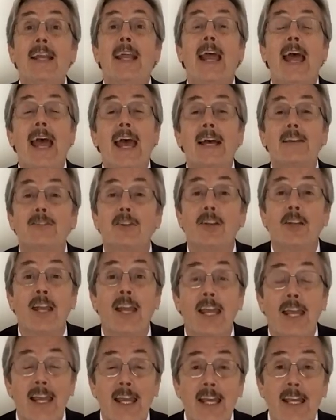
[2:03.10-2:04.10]
it as
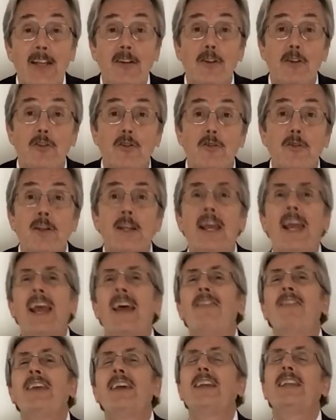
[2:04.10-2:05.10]
an industry,
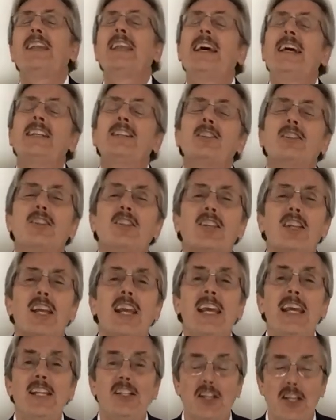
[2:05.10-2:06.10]
and then let's
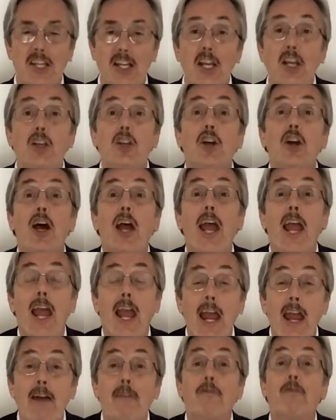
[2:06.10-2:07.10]
teach it to
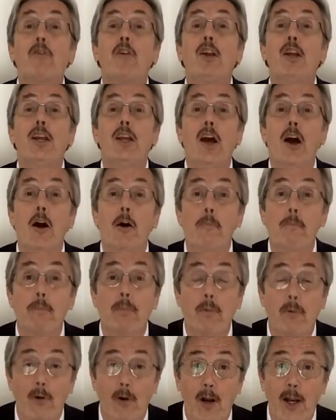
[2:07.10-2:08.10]
every
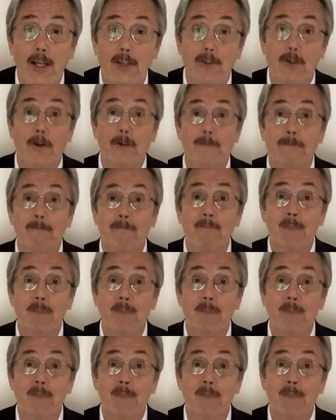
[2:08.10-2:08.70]
appraiser.